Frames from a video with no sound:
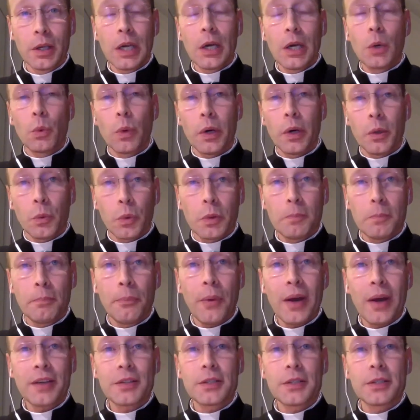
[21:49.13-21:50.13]
where we
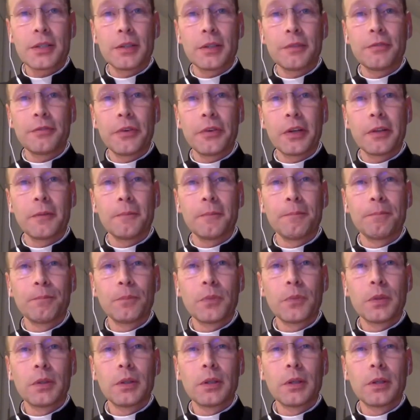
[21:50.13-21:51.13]
practice that freedom.
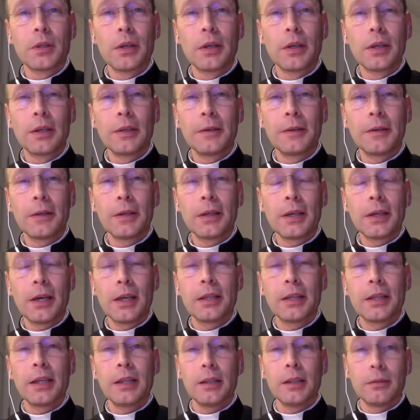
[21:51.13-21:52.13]

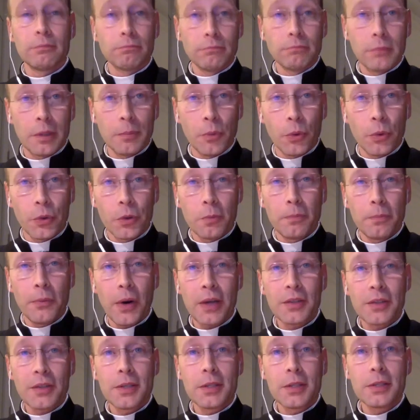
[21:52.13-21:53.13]
And then the more you
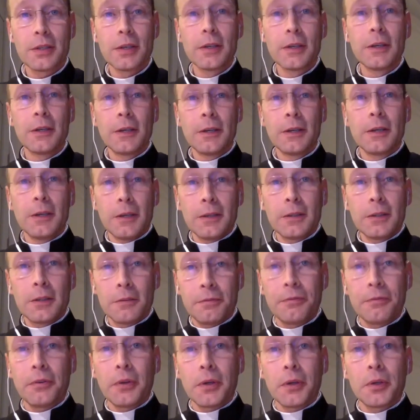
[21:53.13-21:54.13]
practice, the
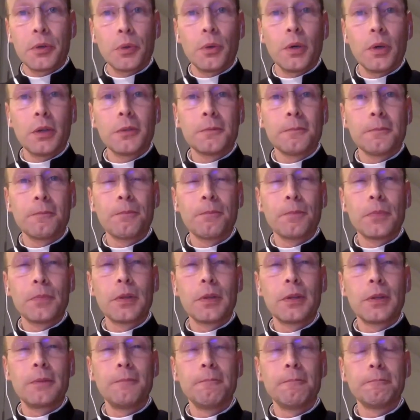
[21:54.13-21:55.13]
freer you are.
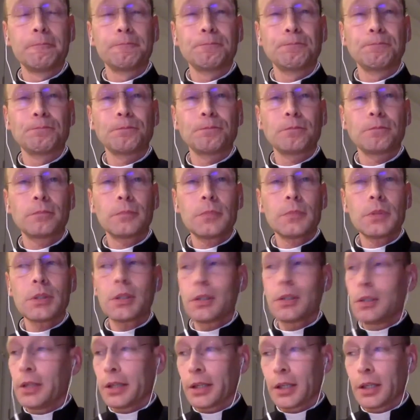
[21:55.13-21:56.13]

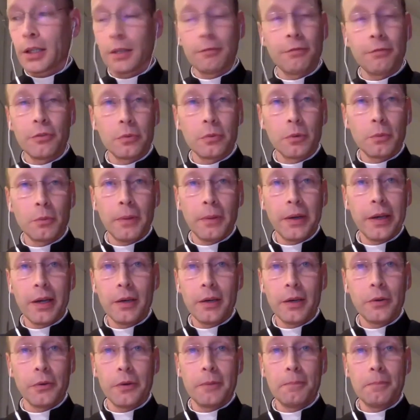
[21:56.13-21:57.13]
Like a football
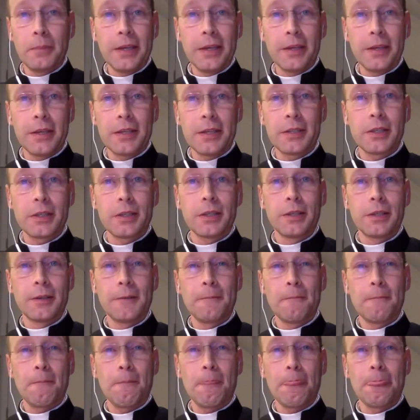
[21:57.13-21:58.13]
player or a pianist.
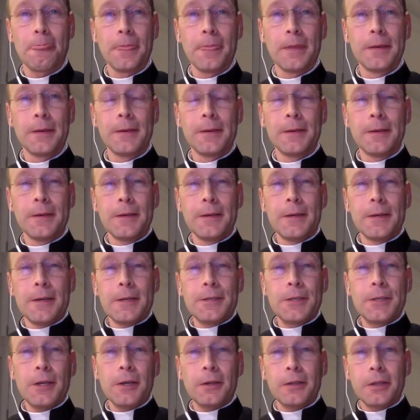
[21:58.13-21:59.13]

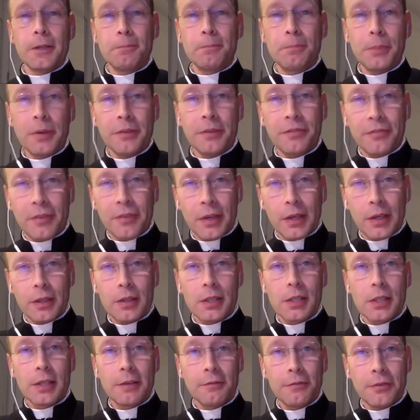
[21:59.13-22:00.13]
So the
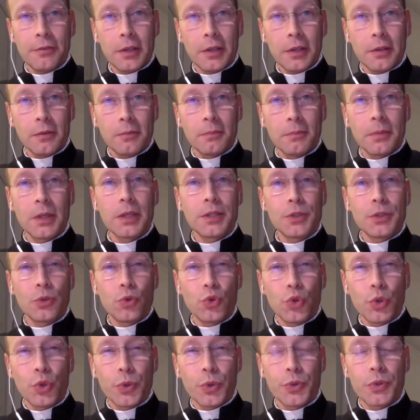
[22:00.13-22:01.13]
perfect freedom is to
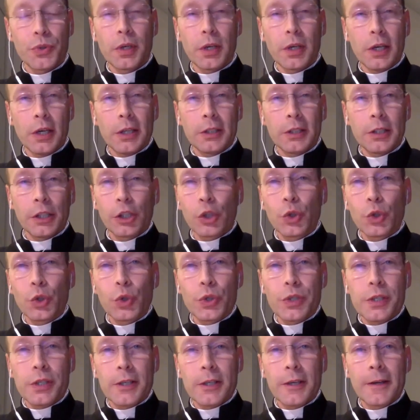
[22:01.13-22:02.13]
choose the
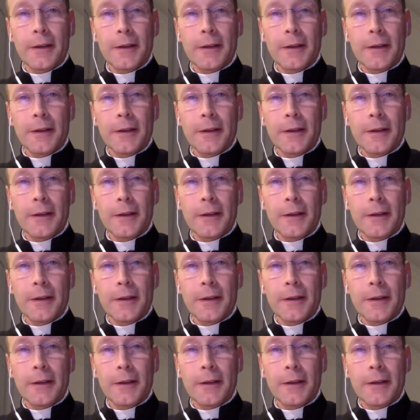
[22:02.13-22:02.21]
good.